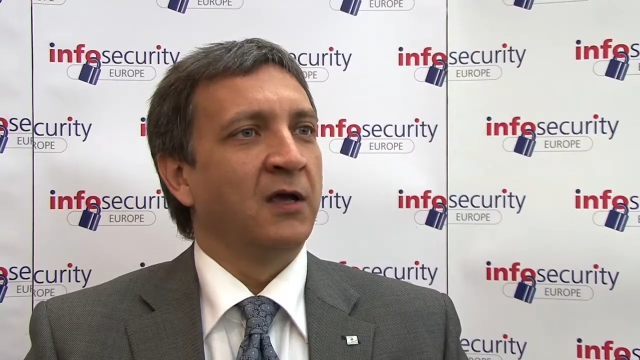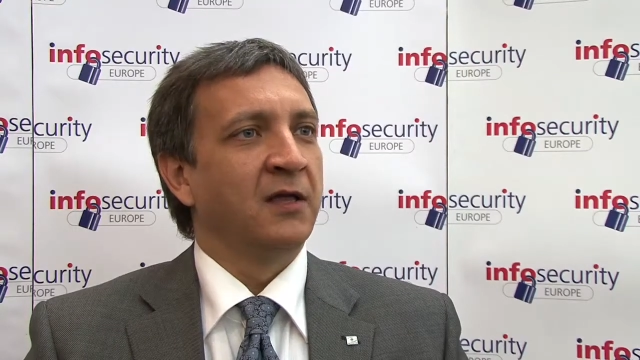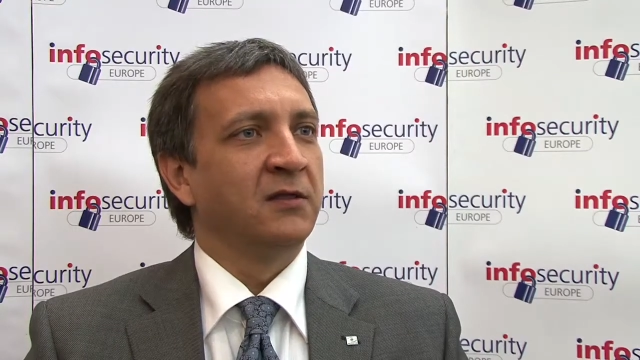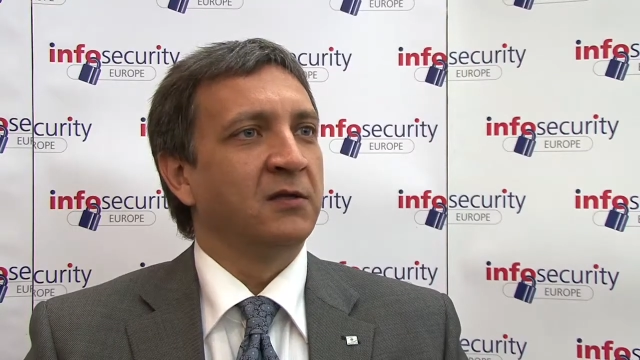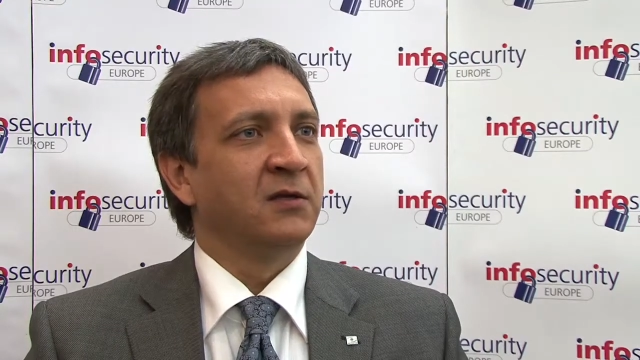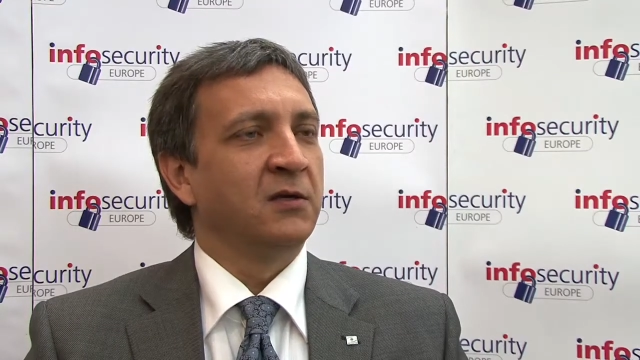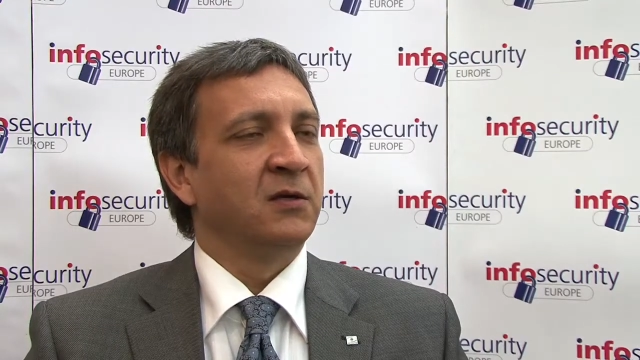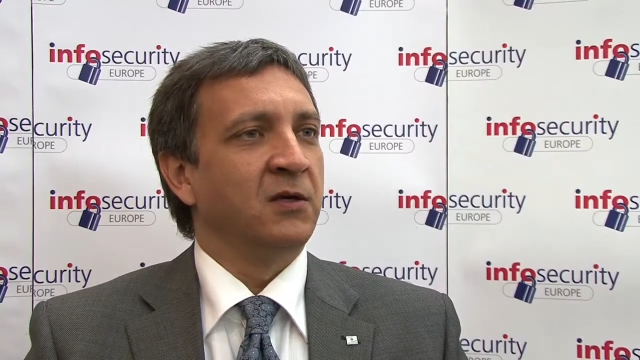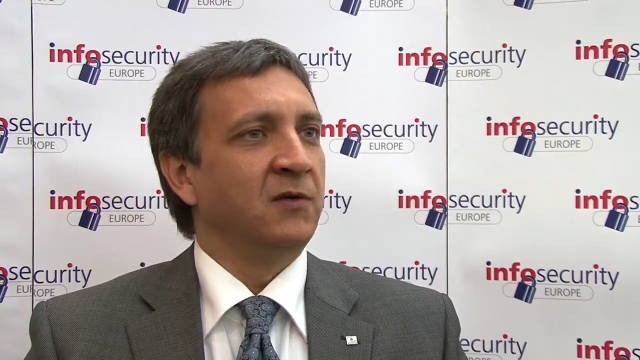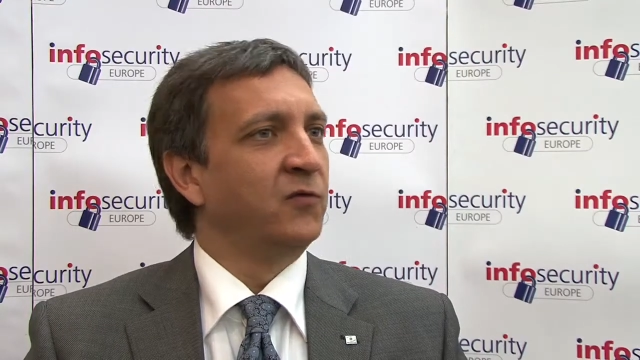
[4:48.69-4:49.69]
and
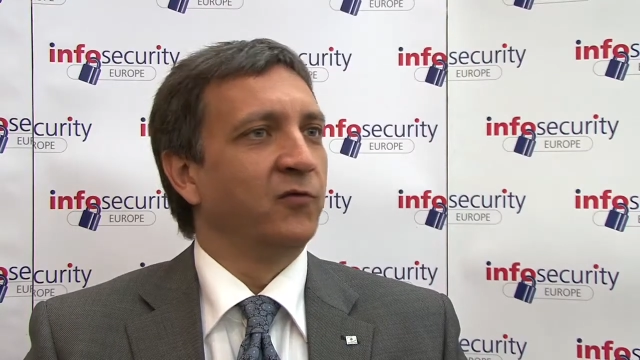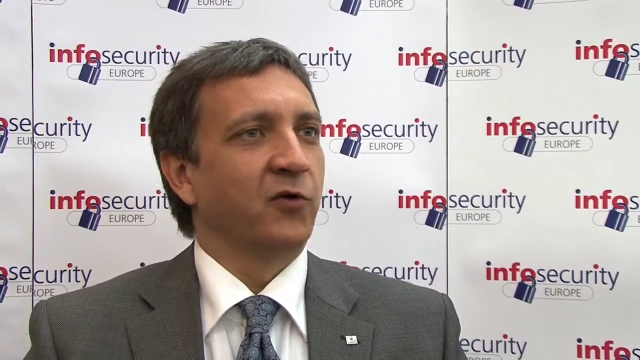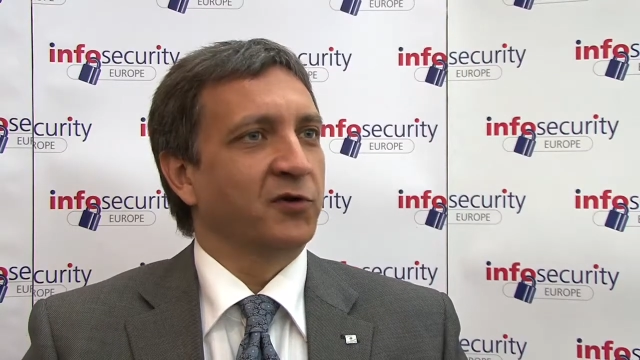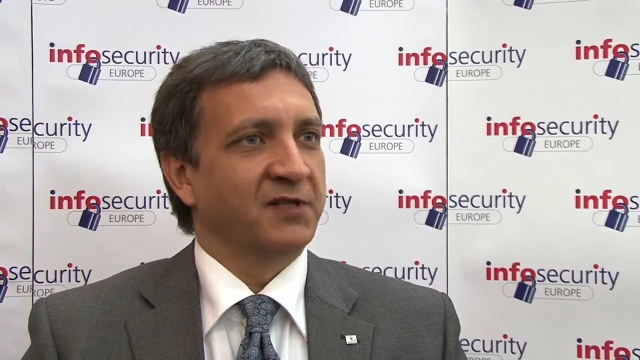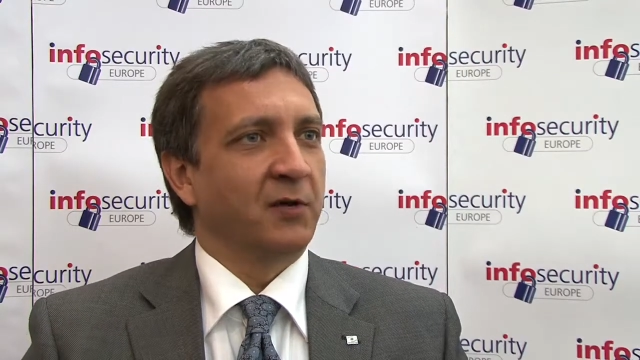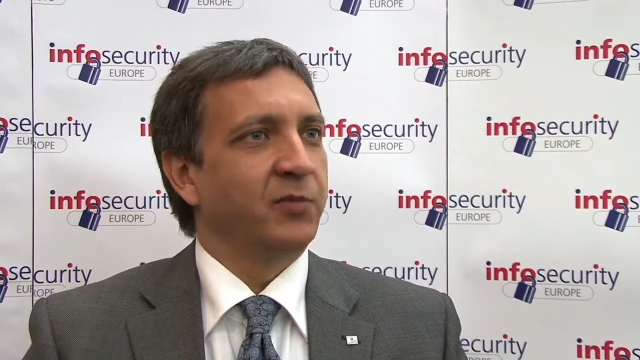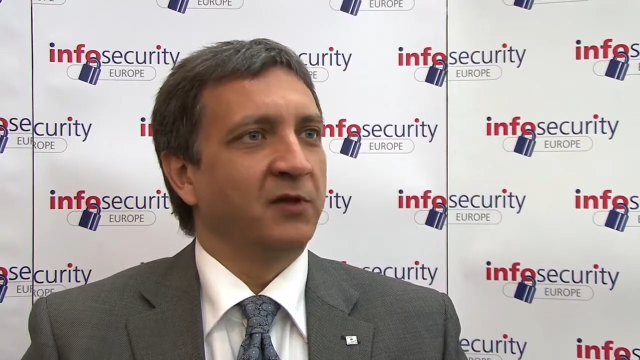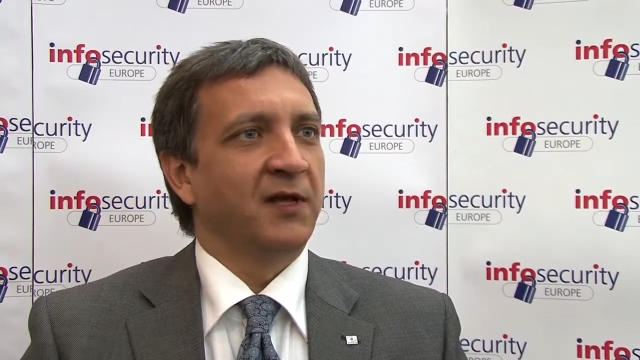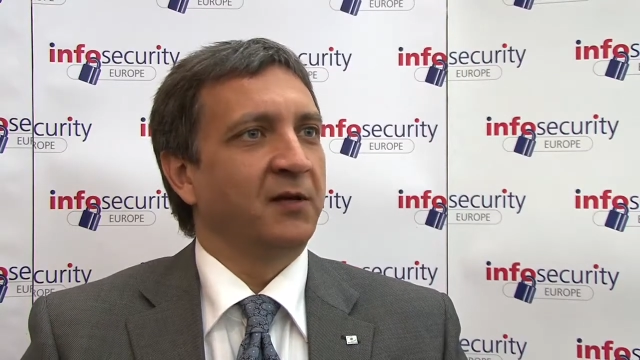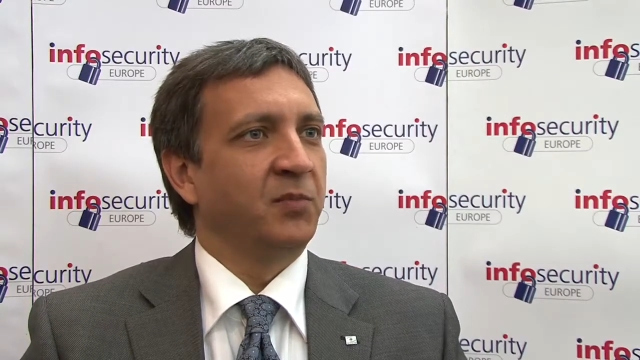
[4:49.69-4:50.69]
if you, for
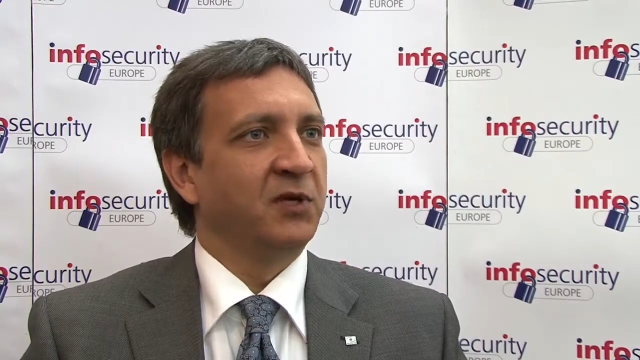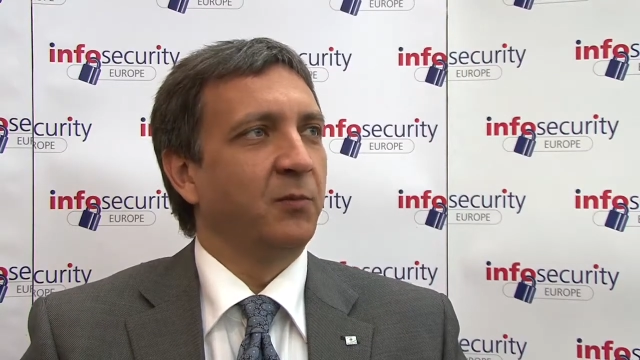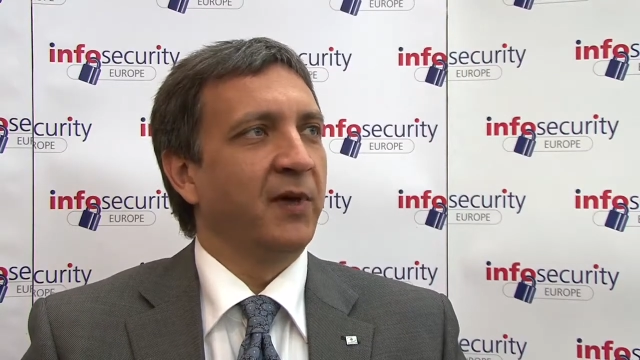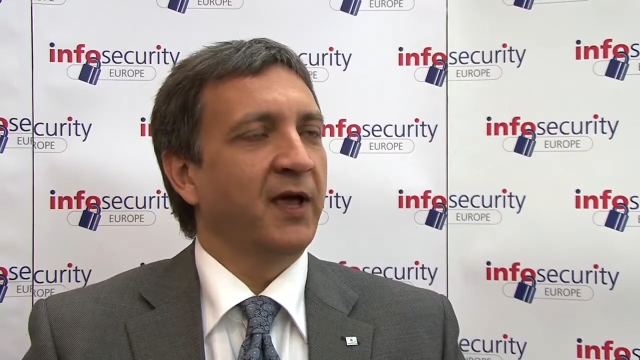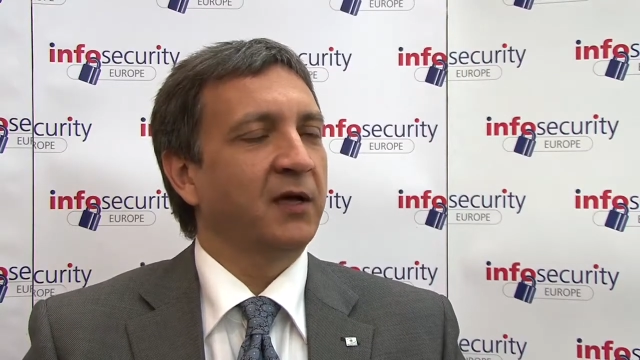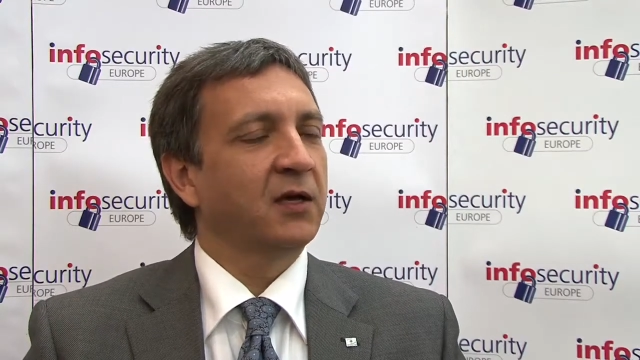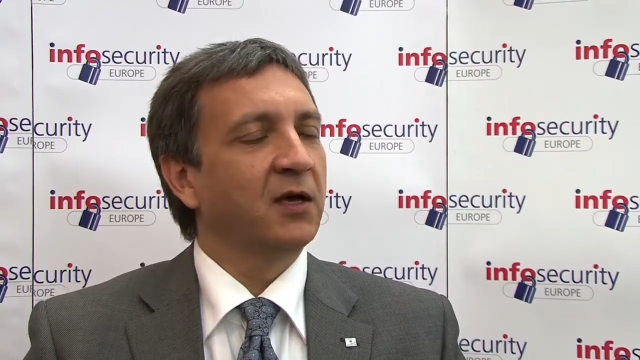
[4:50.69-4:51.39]
example, like big bank,